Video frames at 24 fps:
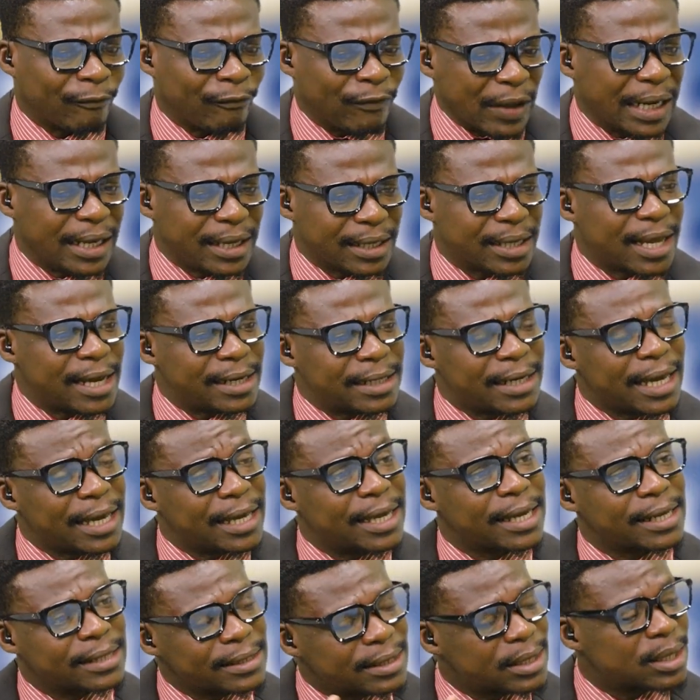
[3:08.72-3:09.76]
feeling that
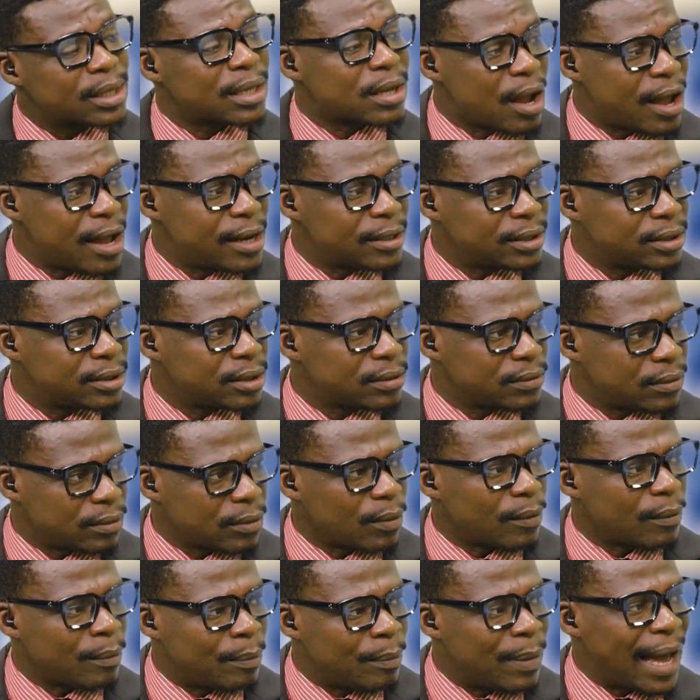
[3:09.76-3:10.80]
they can stand
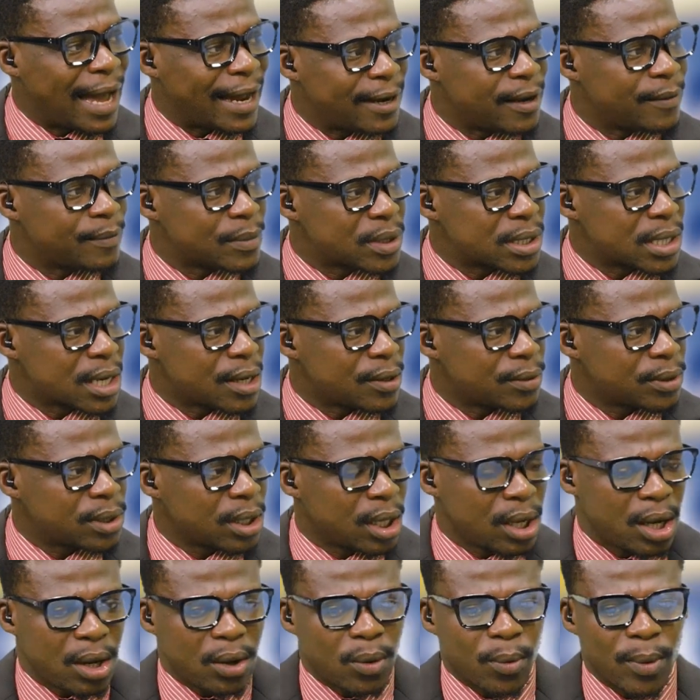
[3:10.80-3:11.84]
by
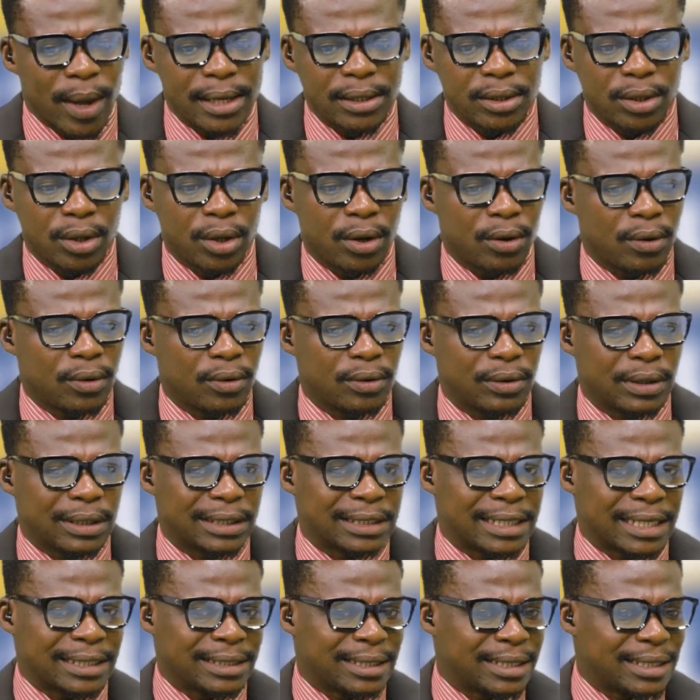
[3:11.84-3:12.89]
themselves. When,
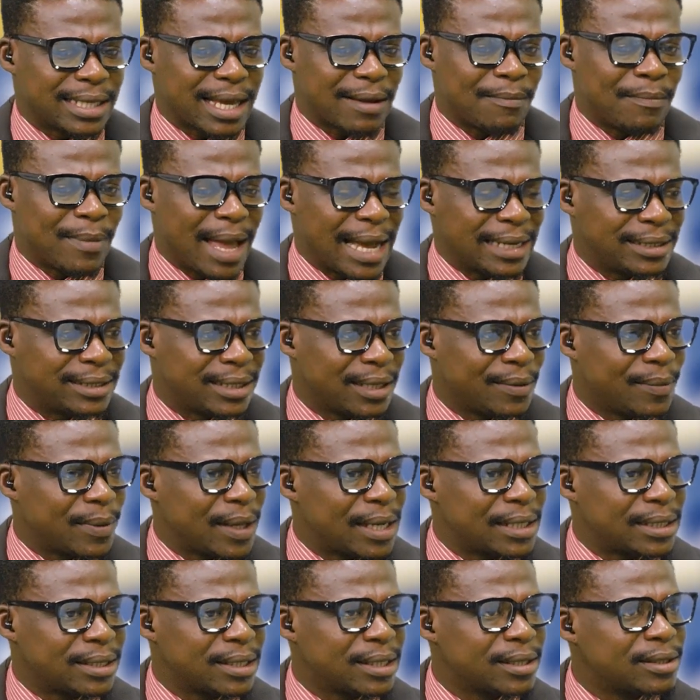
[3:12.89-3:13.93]
there's this
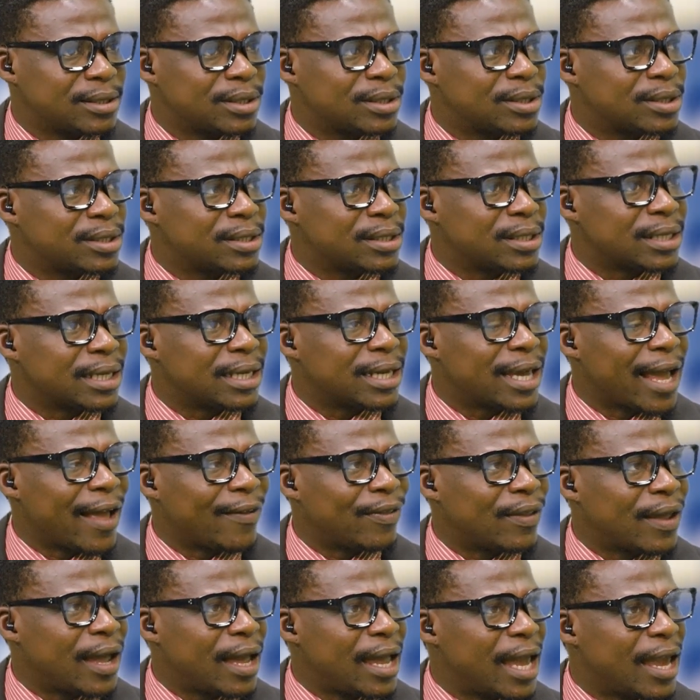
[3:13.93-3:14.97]
maxim that says,
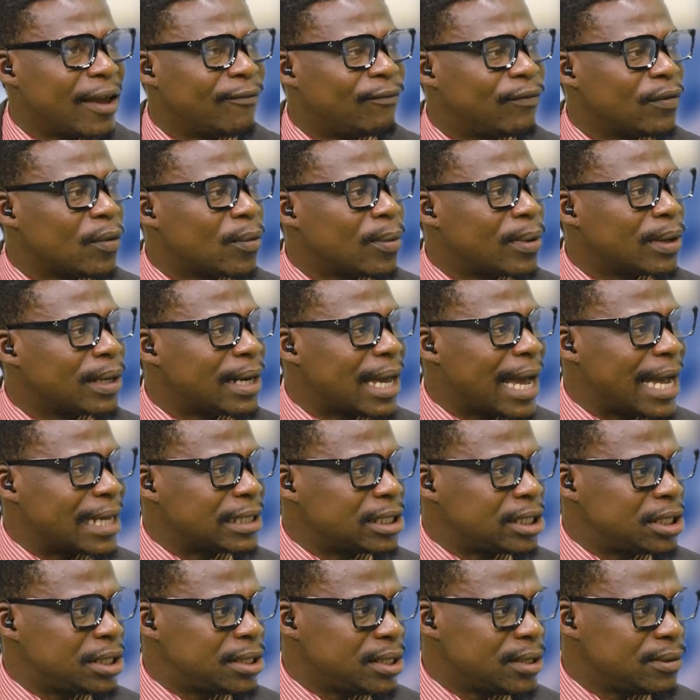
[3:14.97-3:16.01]
together everyone
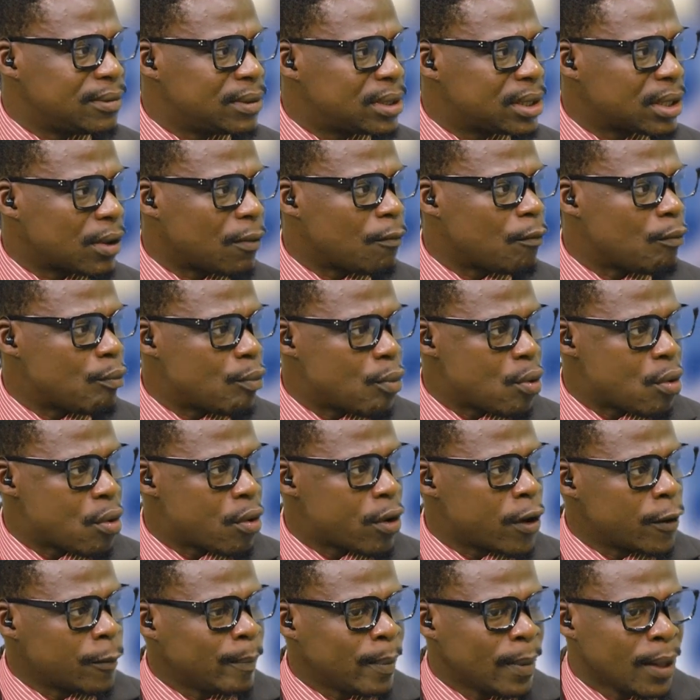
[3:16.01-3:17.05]
achieves
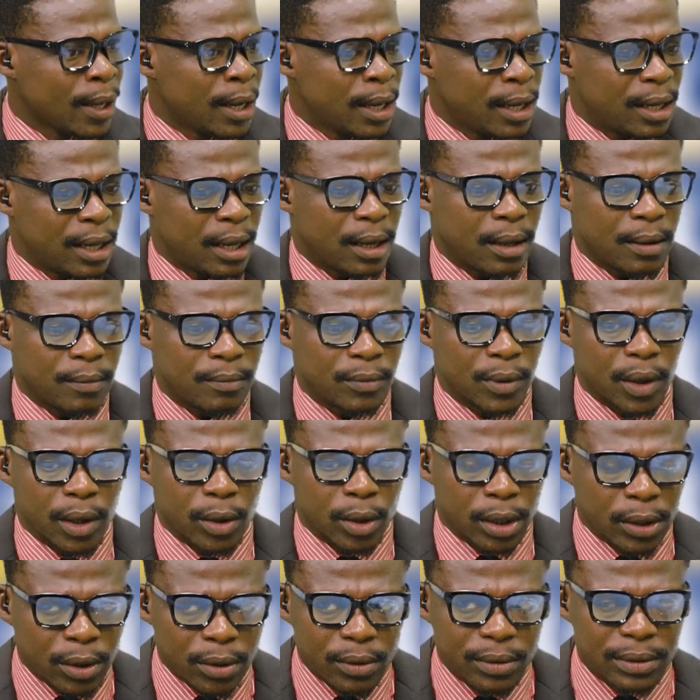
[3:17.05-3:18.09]
more.
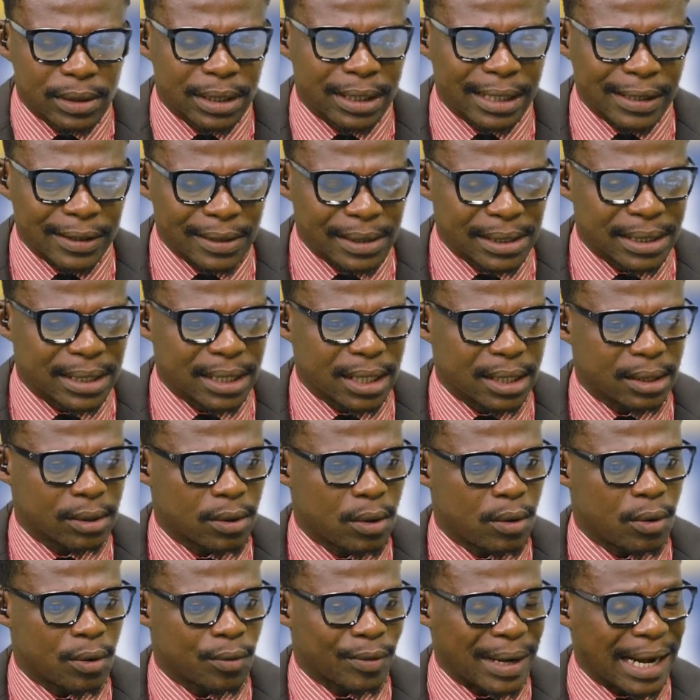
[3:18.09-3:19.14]

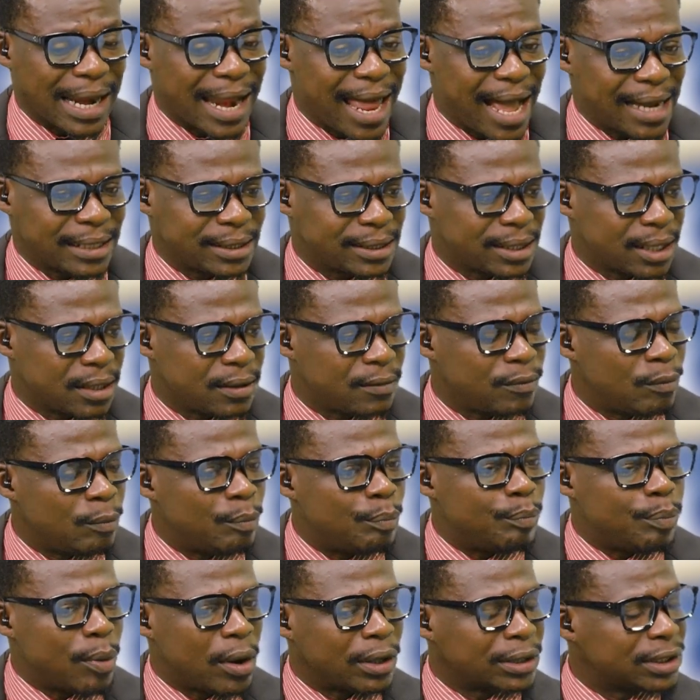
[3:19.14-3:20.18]
Loosening or
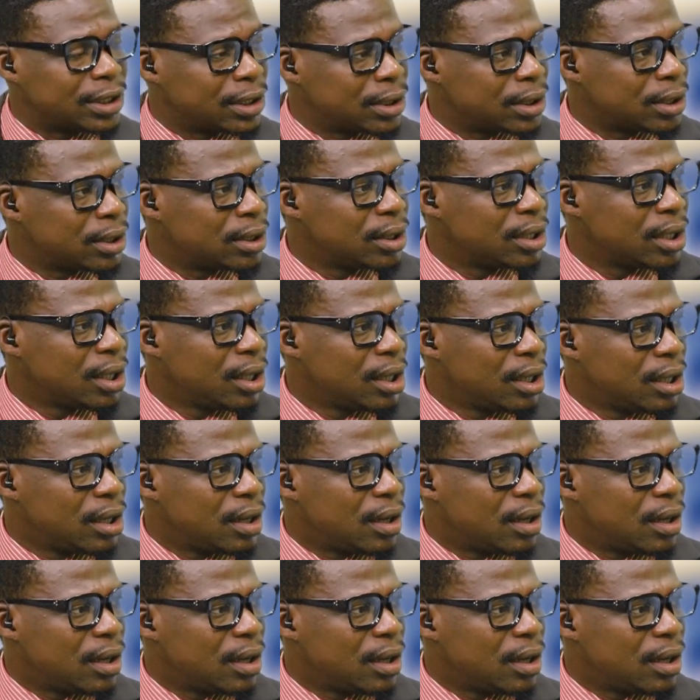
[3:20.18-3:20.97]
relaxing border